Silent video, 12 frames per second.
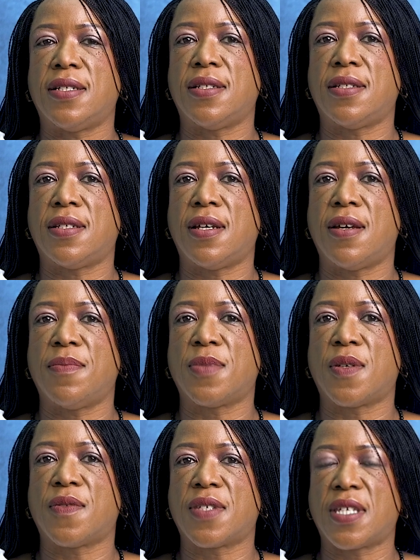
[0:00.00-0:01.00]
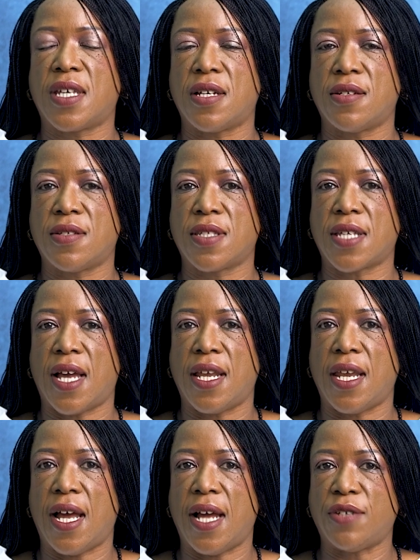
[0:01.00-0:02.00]
in terms of skills and
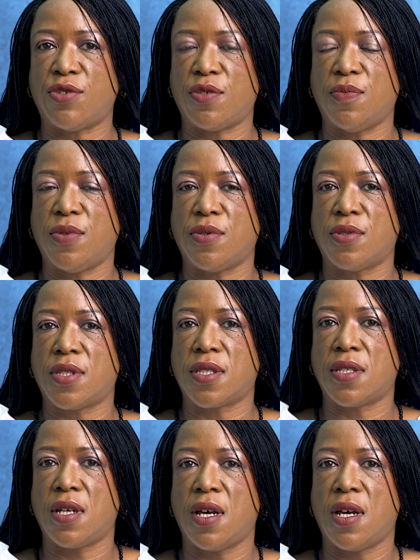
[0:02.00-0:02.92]
attributes